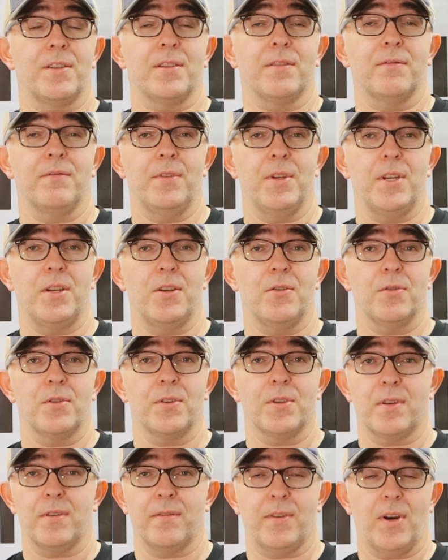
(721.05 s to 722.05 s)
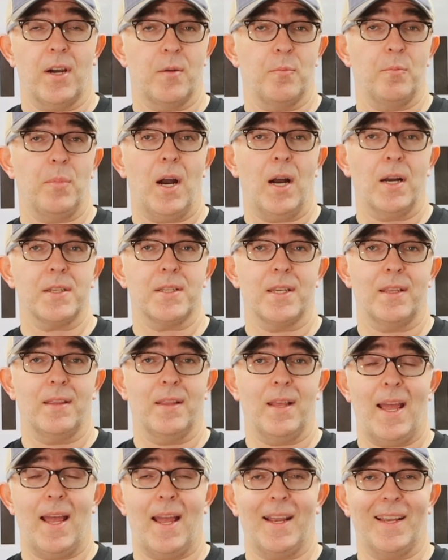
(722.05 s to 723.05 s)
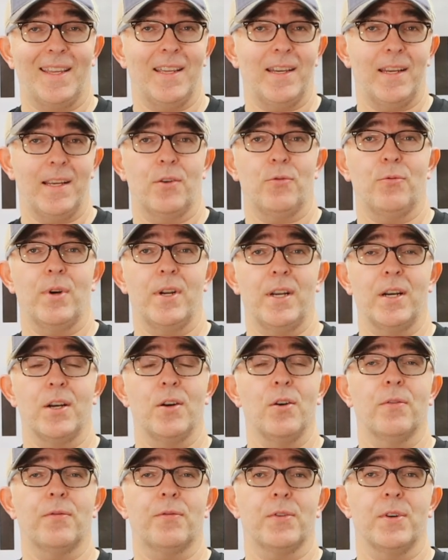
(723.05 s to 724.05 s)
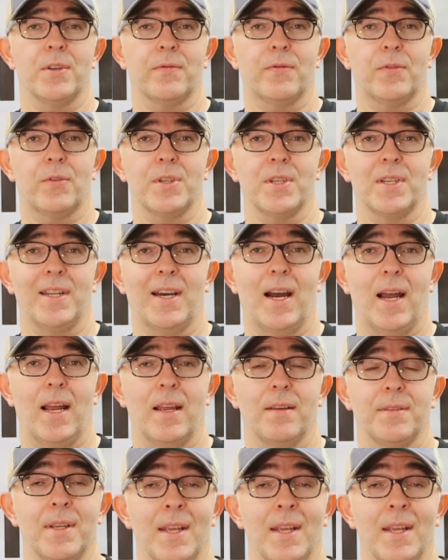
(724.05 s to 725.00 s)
some videos of unboxing that, getting it ready to go for its first dives,